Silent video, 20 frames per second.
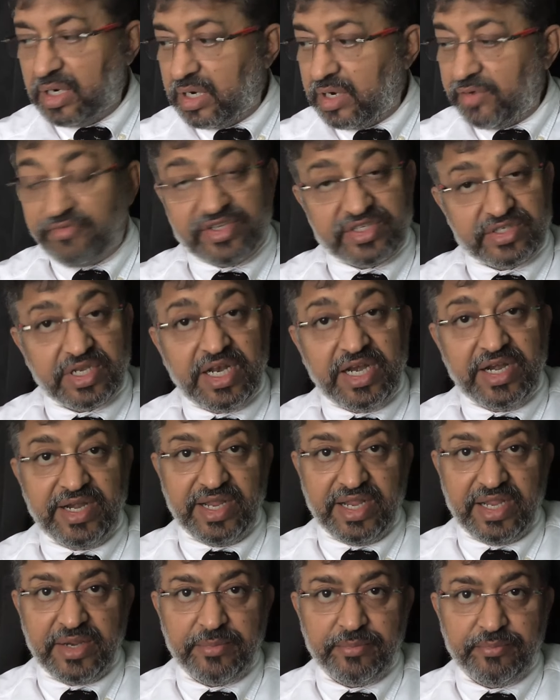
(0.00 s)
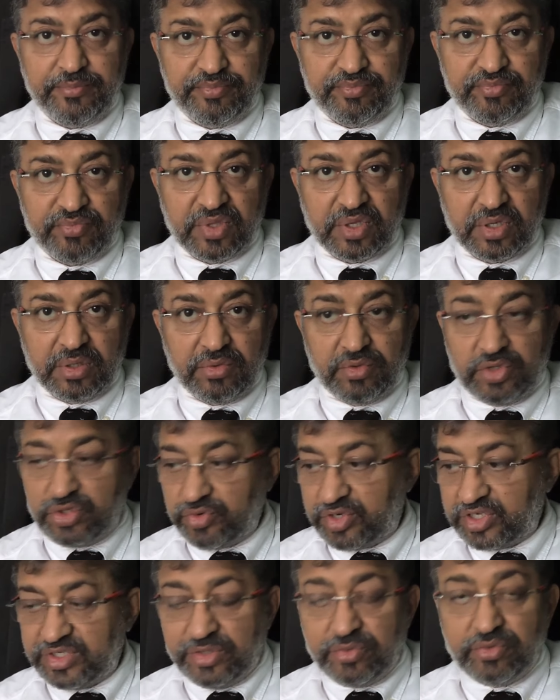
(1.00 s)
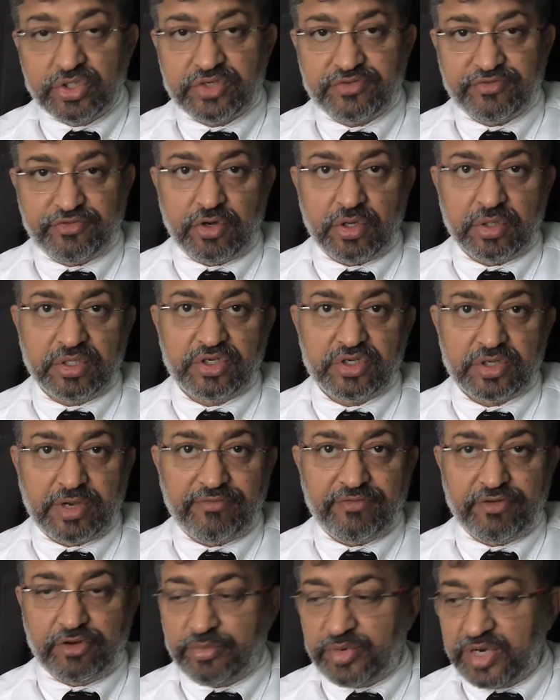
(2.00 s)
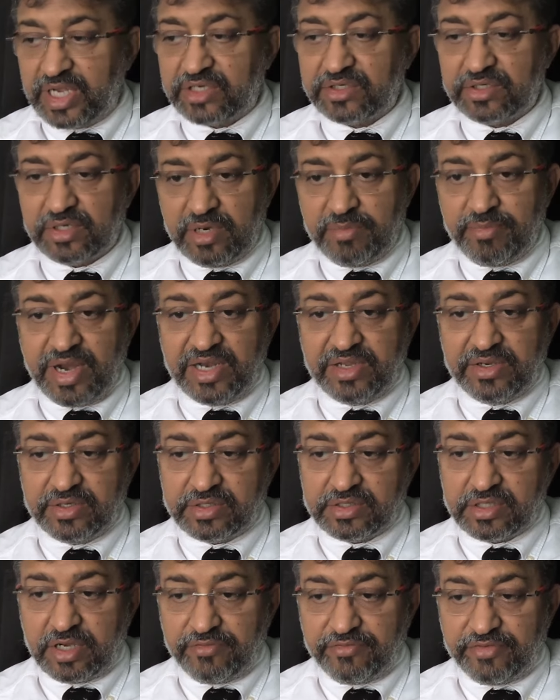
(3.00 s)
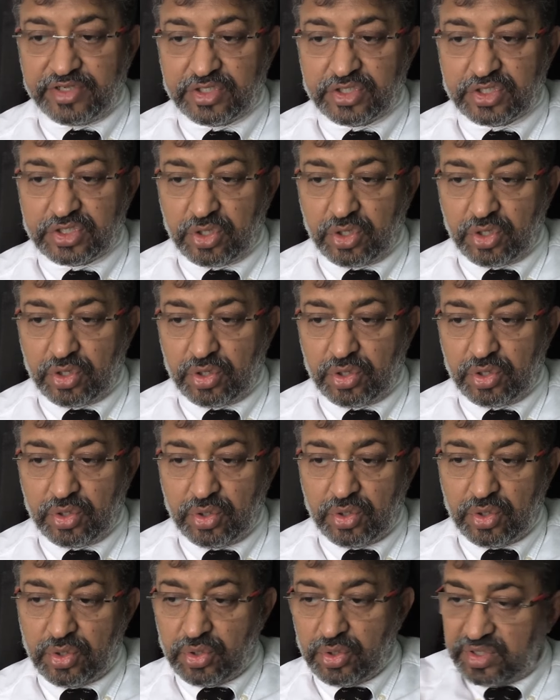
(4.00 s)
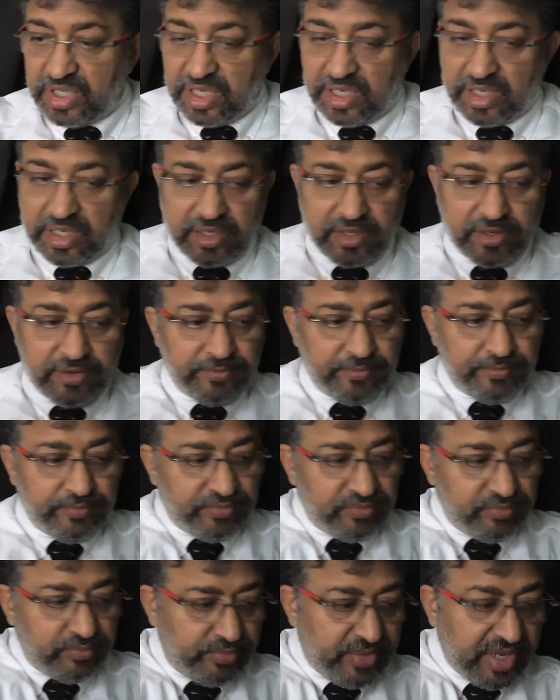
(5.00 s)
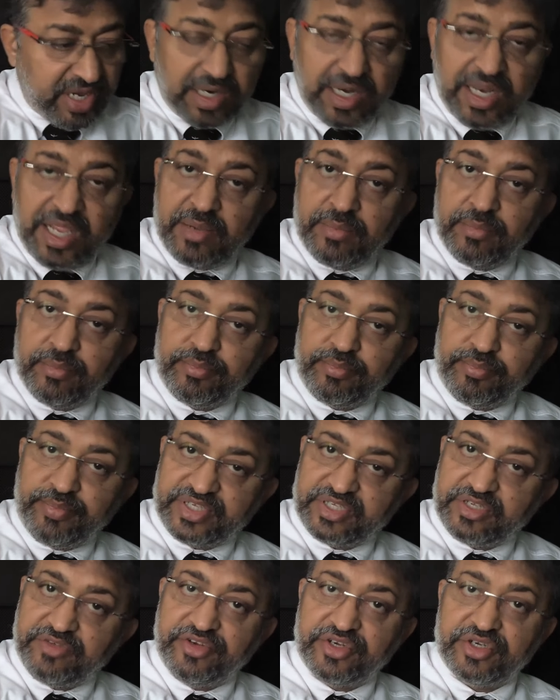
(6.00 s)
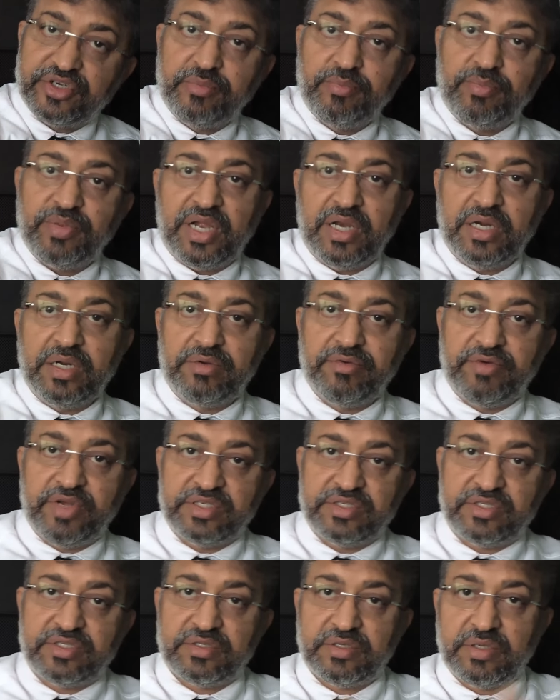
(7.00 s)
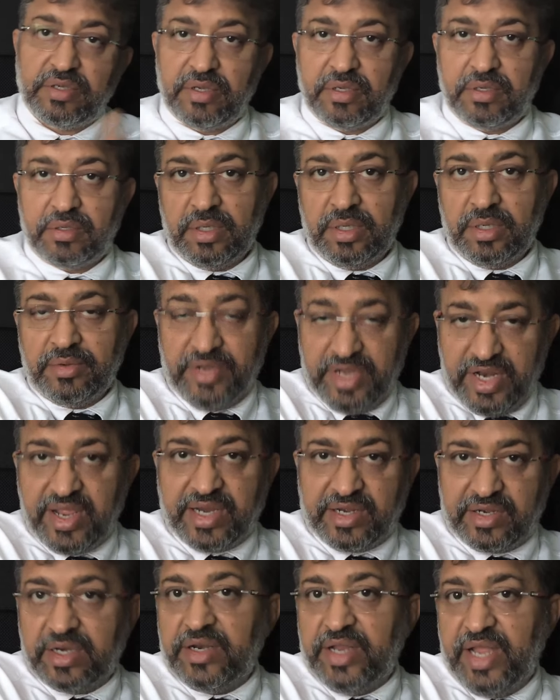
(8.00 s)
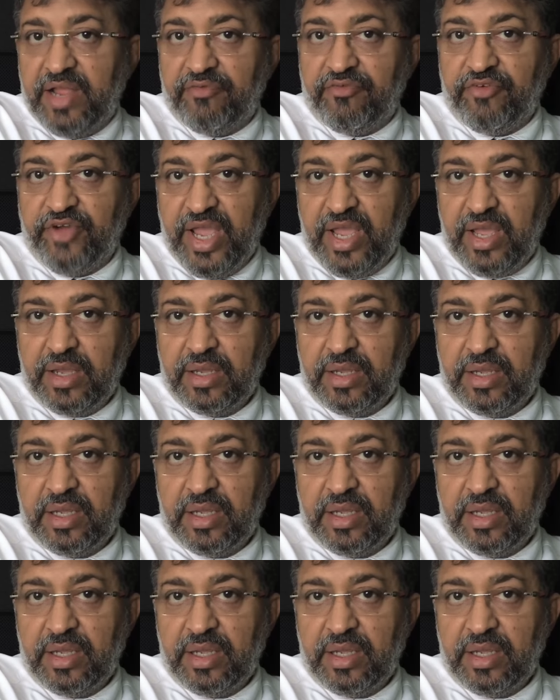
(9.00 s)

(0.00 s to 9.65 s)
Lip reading: facility, which was used for the shop floor production and manager's office. So the pickling passivation plant was erected away.